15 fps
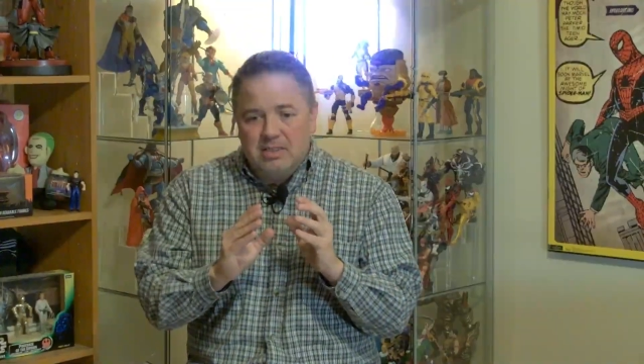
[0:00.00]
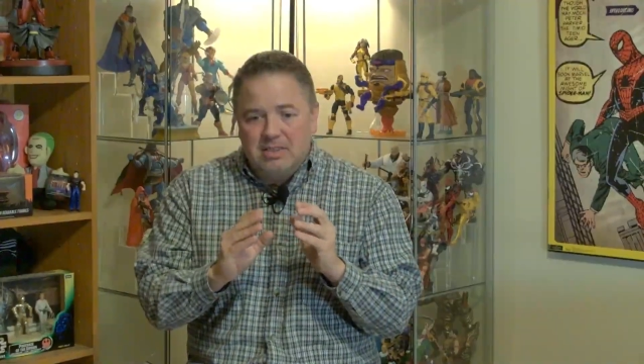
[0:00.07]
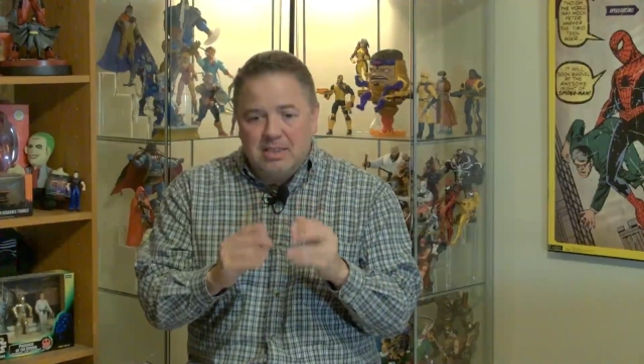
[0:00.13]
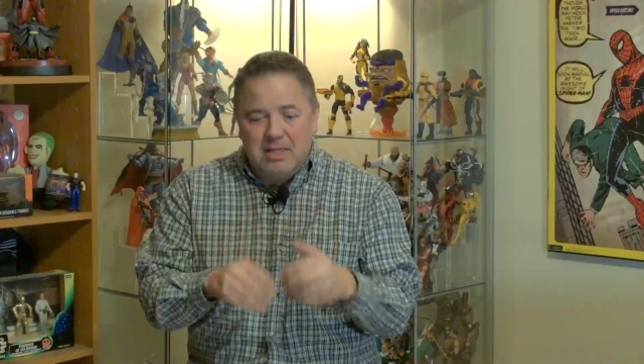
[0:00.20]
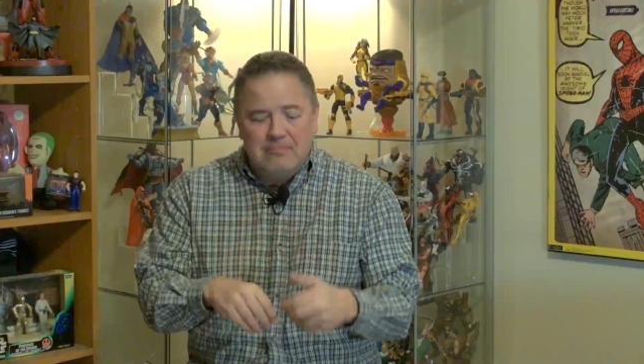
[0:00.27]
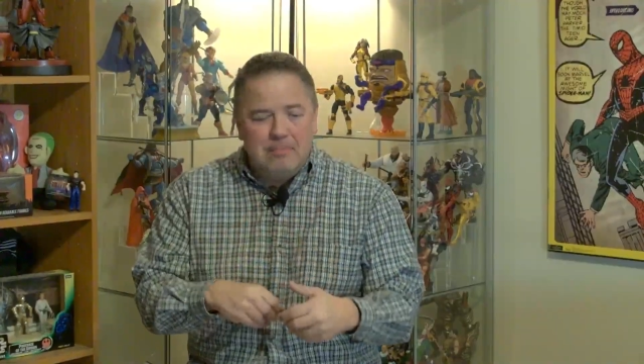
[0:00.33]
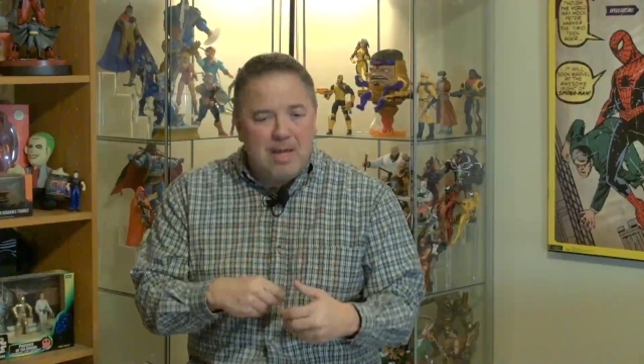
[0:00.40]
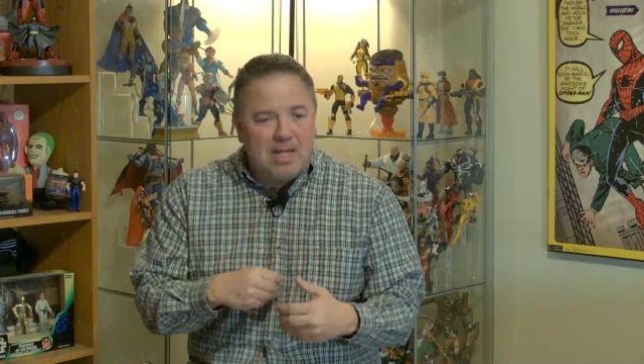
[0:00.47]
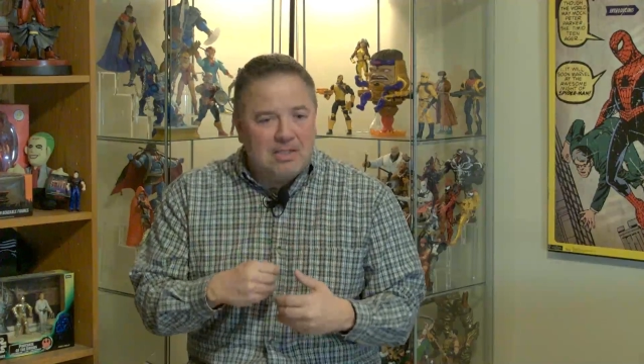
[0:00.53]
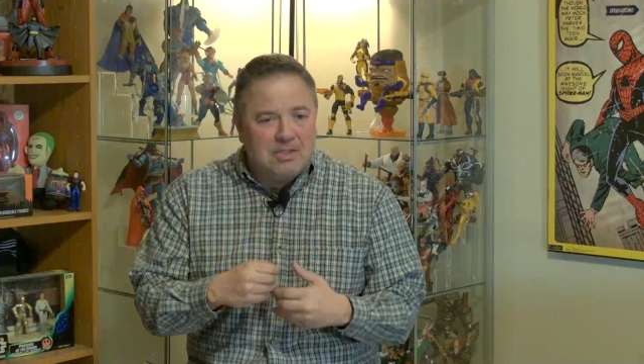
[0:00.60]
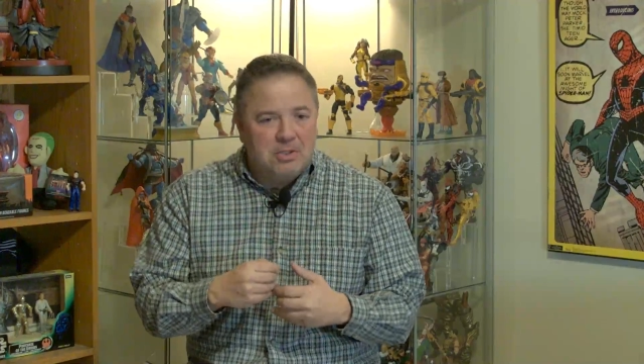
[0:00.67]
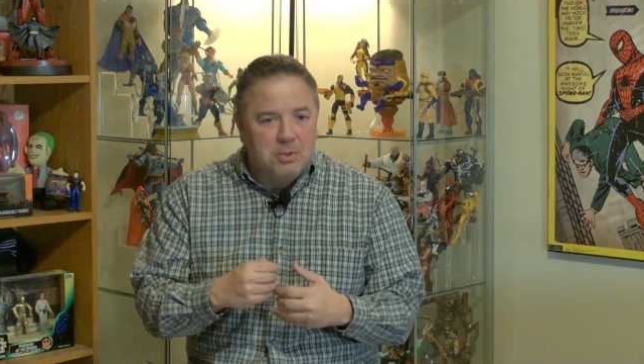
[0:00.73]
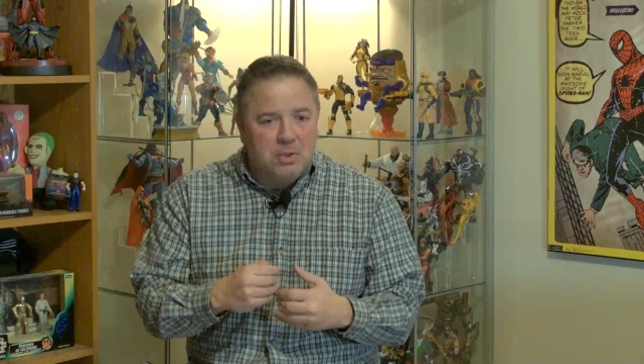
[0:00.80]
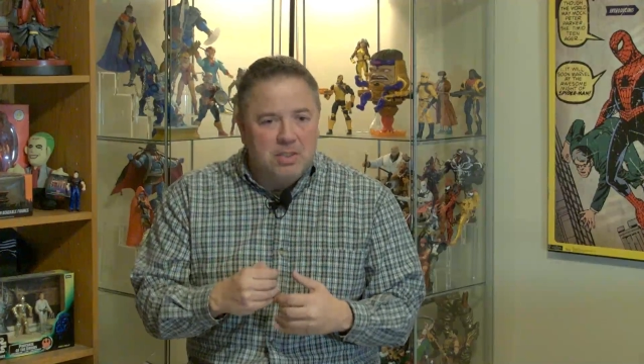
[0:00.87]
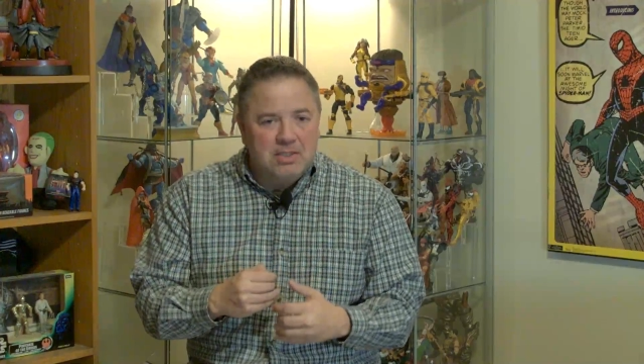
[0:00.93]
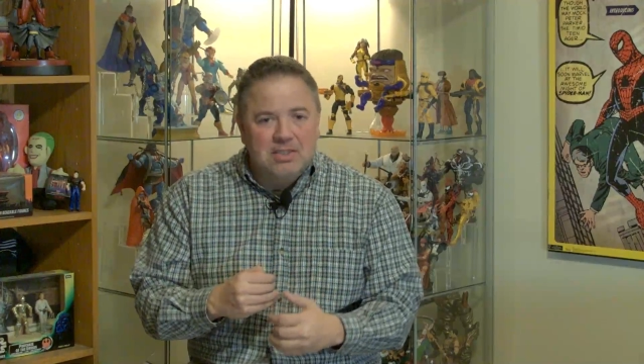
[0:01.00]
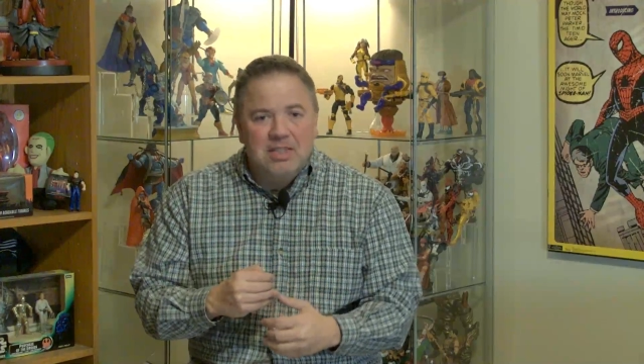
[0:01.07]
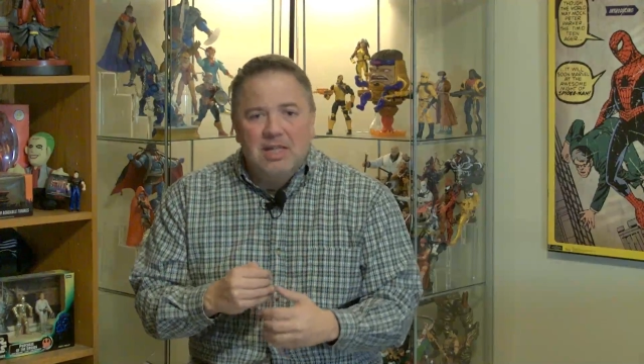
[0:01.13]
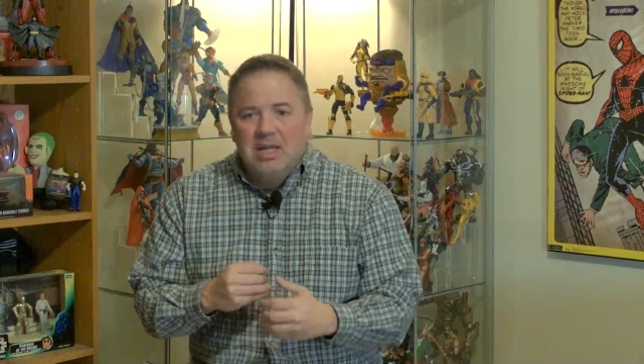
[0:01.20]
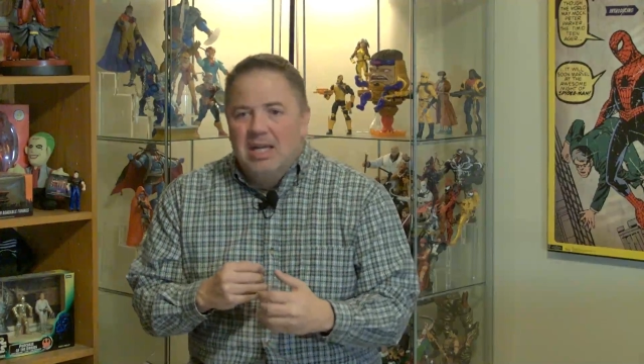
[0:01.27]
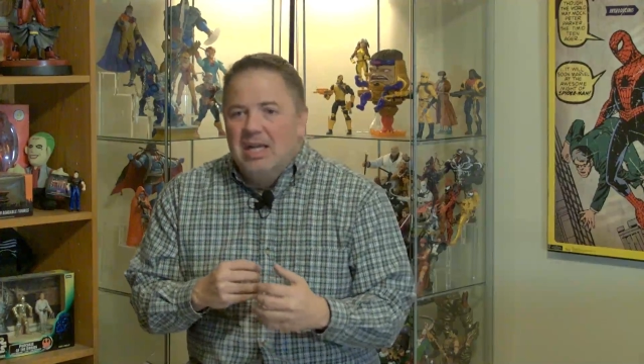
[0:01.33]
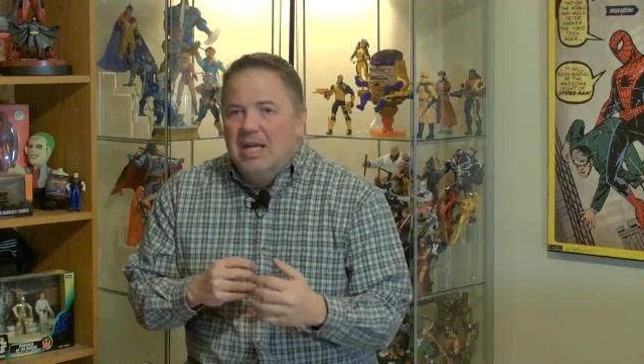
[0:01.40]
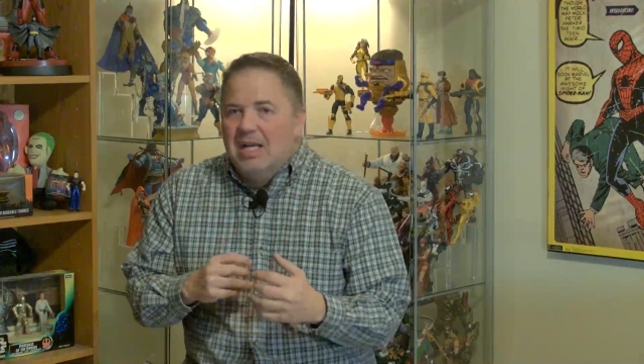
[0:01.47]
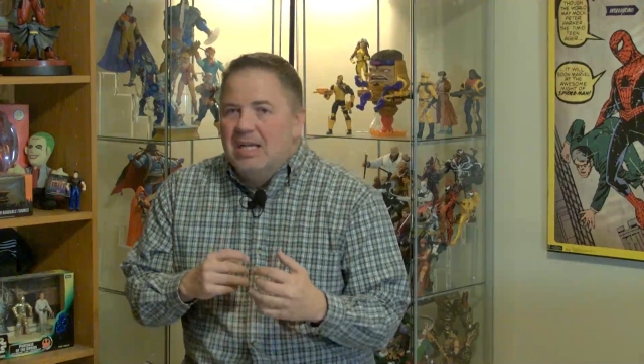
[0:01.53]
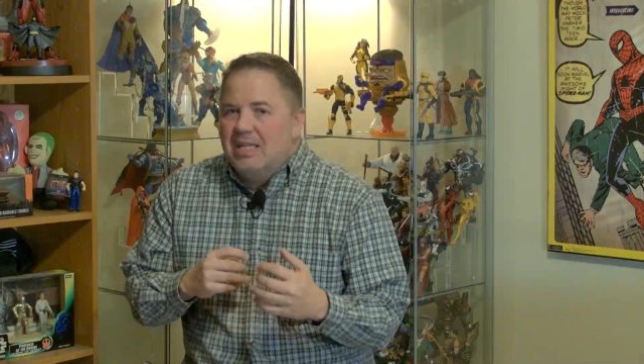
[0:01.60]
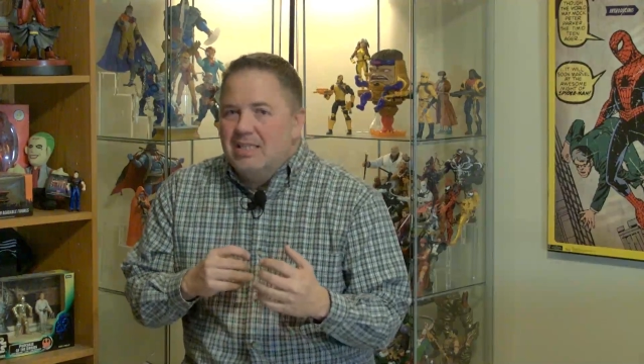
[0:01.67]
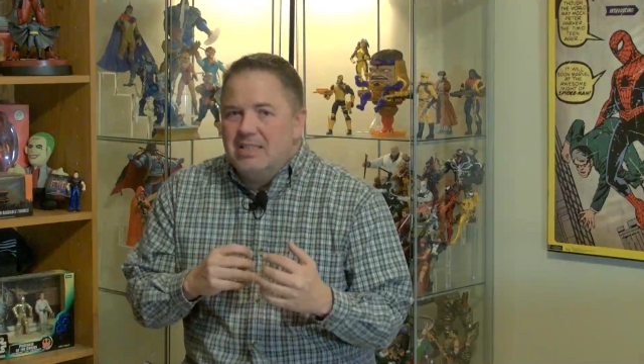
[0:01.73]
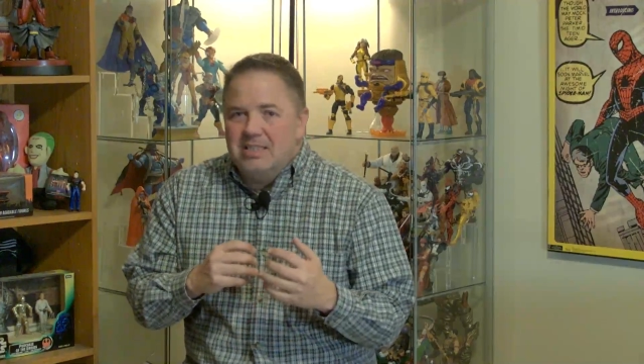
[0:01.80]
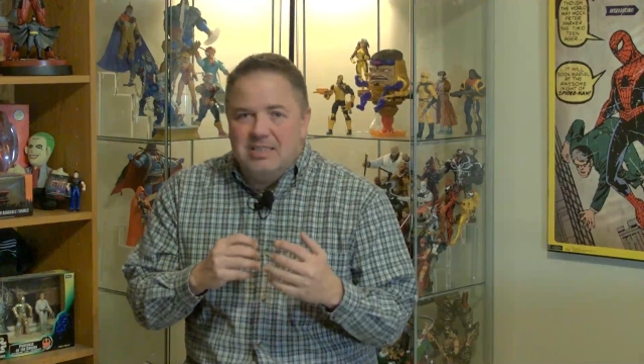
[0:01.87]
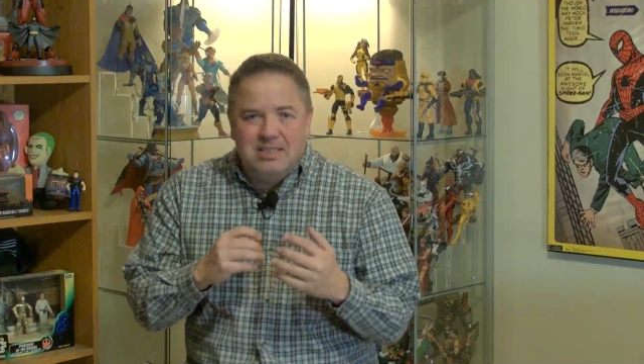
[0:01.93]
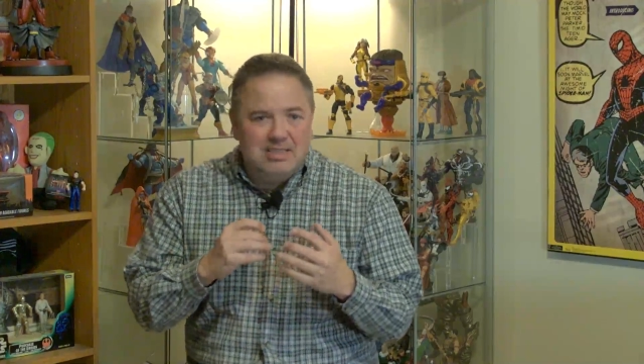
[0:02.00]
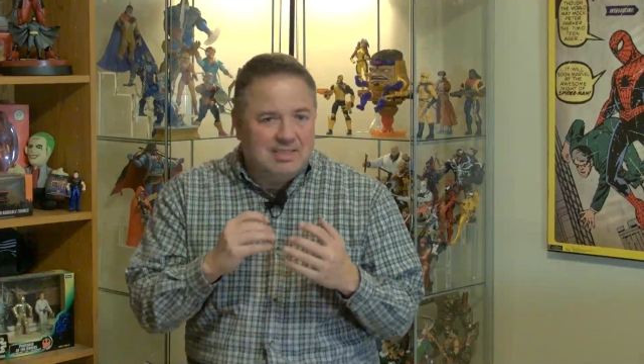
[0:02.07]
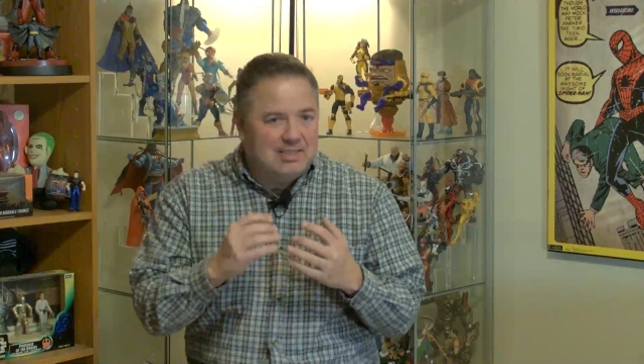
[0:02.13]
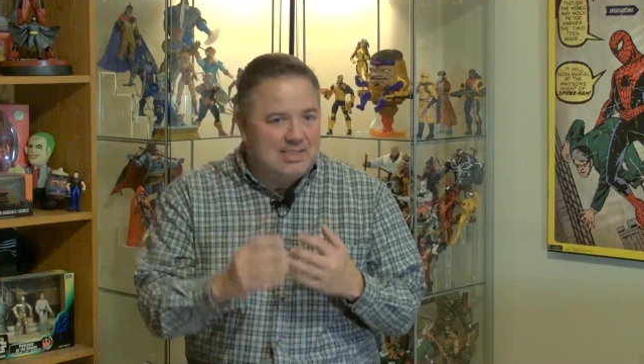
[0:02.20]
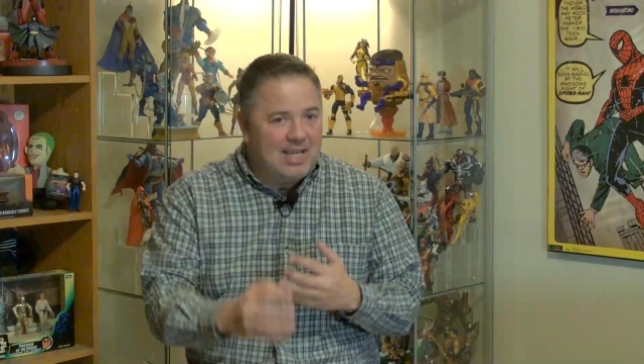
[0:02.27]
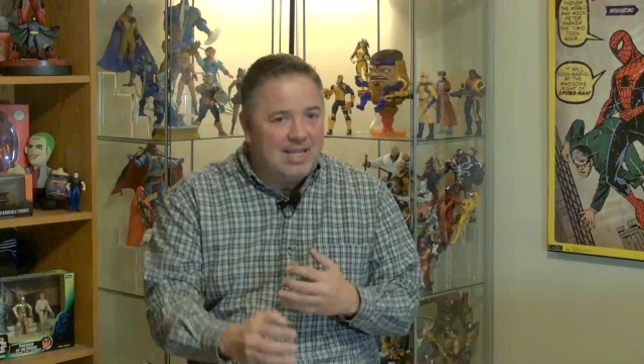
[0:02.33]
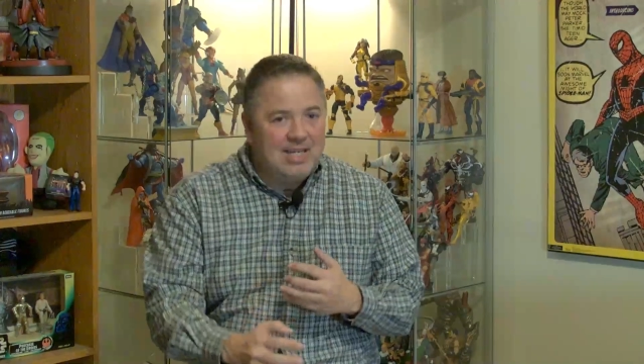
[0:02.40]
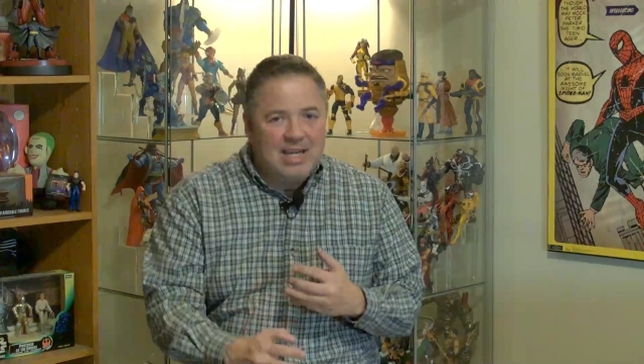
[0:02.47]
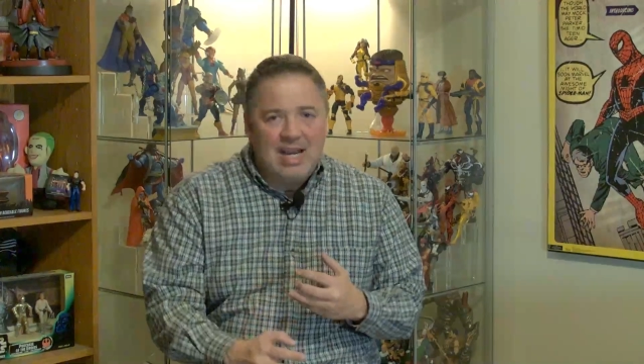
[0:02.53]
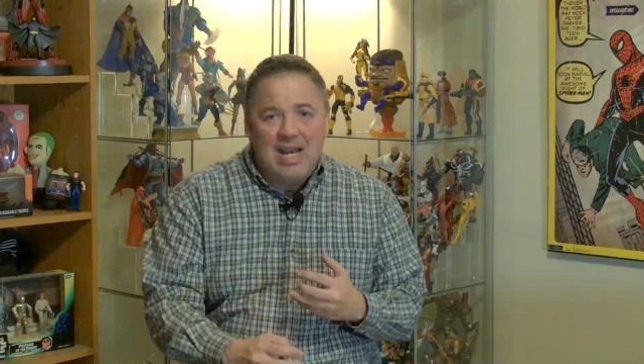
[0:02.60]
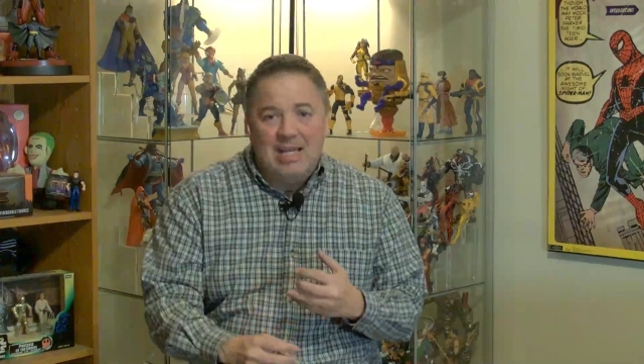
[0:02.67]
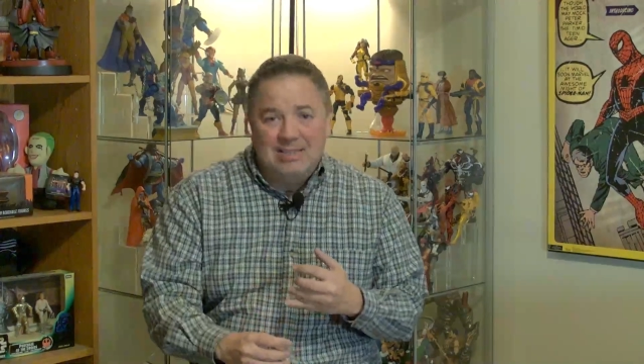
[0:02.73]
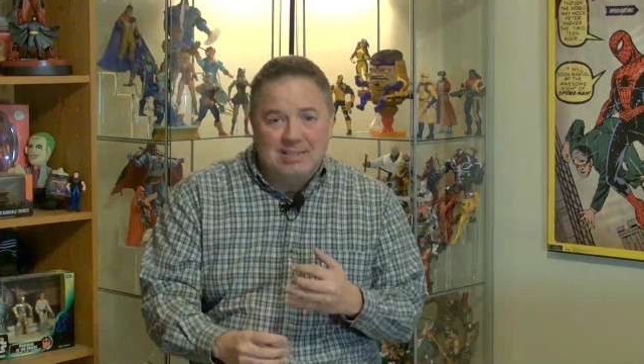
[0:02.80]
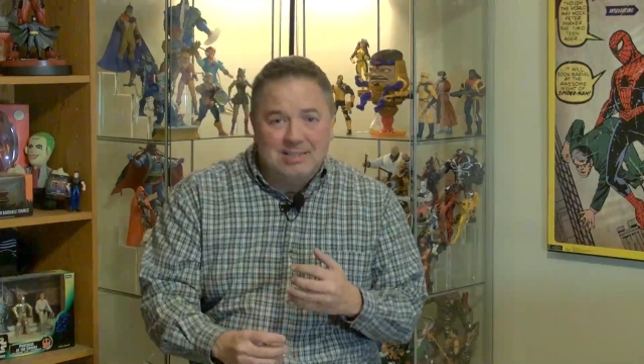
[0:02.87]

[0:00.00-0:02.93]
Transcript: To get back to it, Santa has to